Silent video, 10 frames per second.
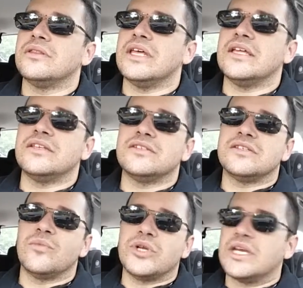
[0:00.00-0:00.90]
Then
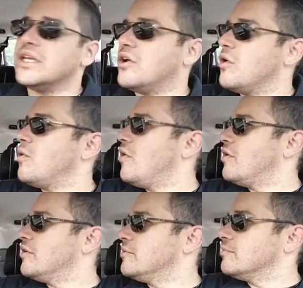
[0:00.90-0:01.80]
someone can go
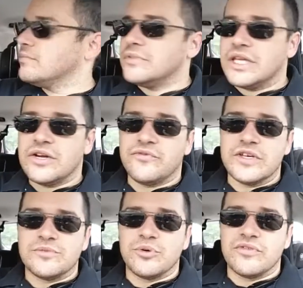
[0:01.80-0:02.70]
on their
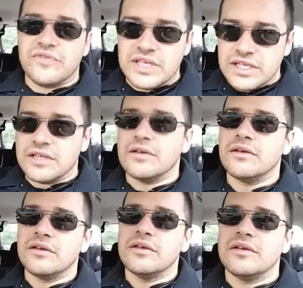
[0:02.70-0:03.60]
Facebook feed,
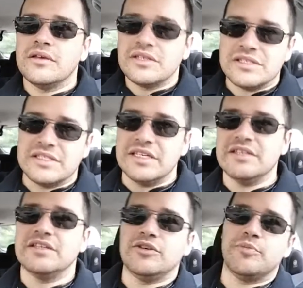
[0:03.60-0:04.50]
see
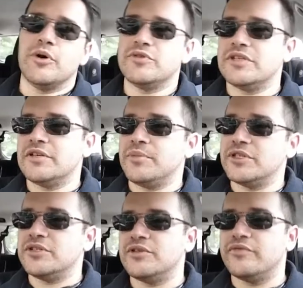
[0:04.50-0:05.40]
that you posted a
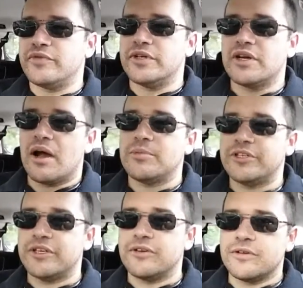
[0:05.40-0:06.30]
bunch of uh,
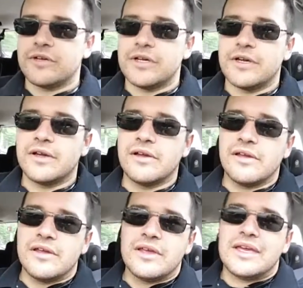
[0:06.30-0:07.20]

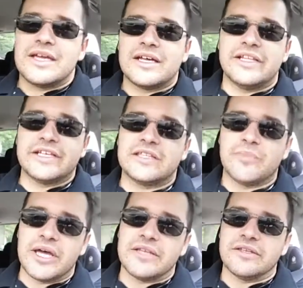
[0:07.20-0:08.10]
gobbledygook, click the
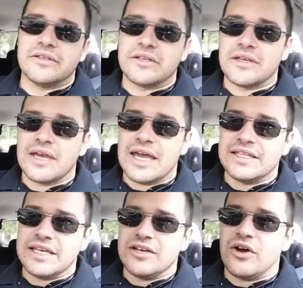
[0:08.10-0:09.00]
button,
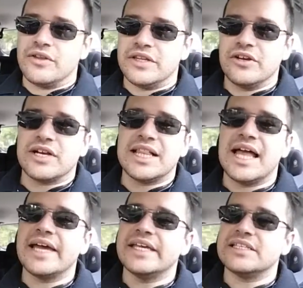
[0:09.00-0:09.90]
and then on their
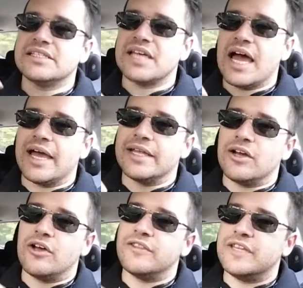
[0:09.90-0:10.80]
client side,
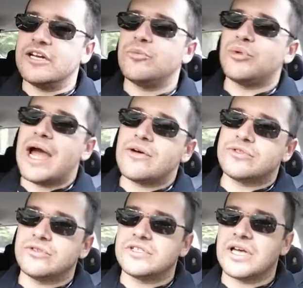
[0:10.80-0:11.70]
on their
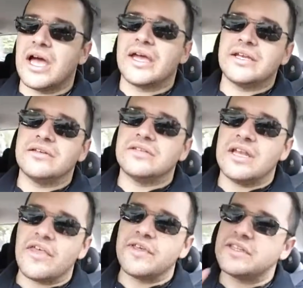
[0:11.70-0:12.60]
browser side,
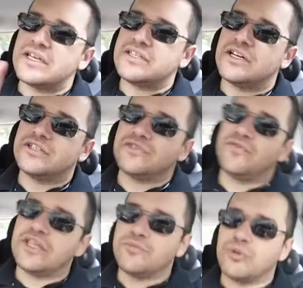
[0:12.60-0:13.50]
nothing that touches
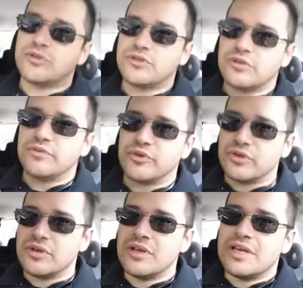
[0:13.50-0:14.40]
Facebook's server,